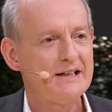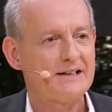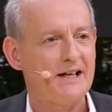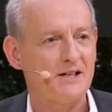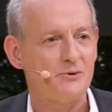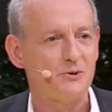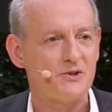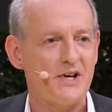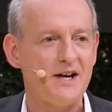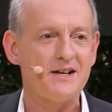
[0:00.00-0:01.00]
that it
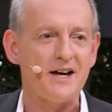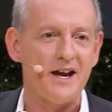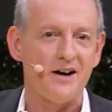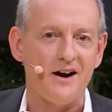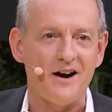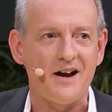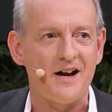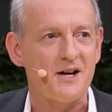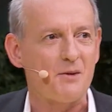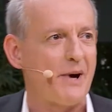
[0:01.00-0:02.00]
would take AI
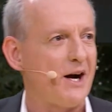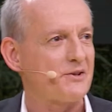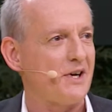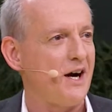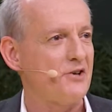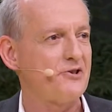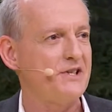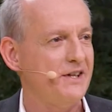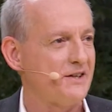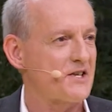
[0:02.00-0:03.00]
about 100
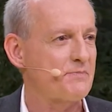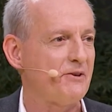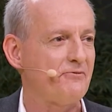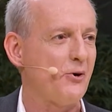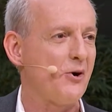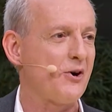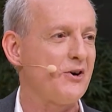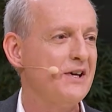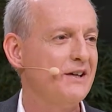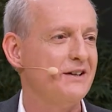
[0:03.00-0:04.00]
years
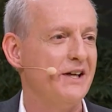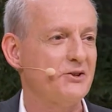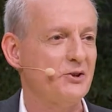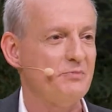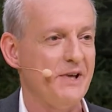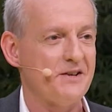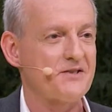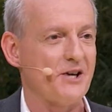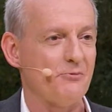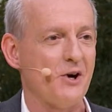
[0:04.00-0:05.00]
before it could beat
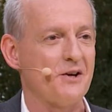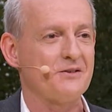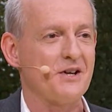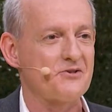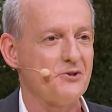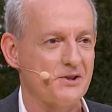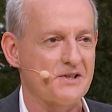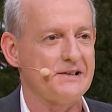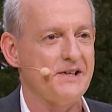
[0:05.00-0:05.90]
someone as good as